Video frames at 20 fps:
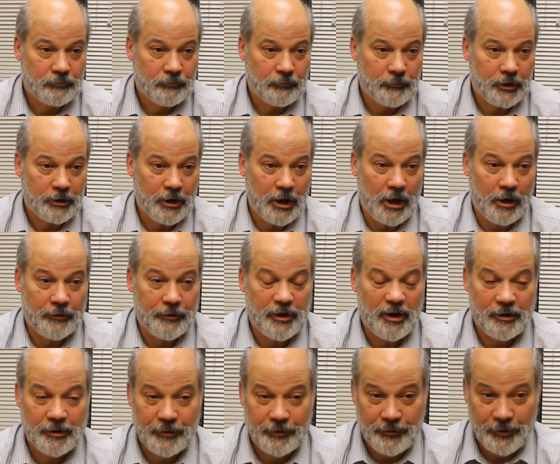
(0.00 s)
Now, the
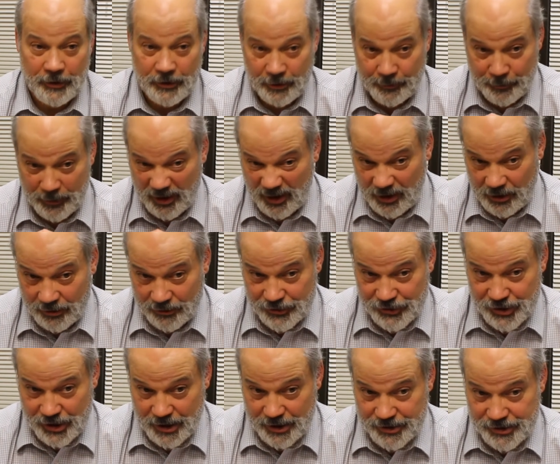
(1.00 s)
other thing that McNeil
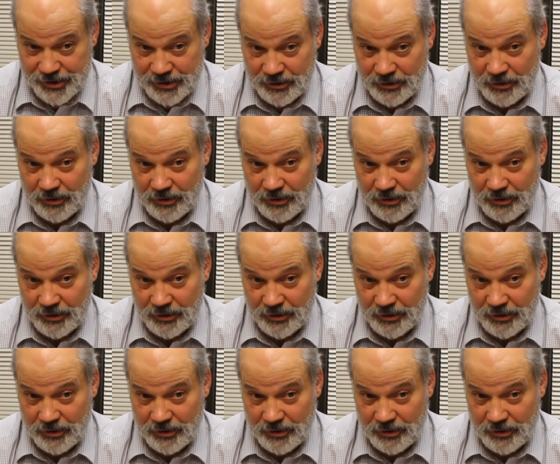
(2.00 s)
says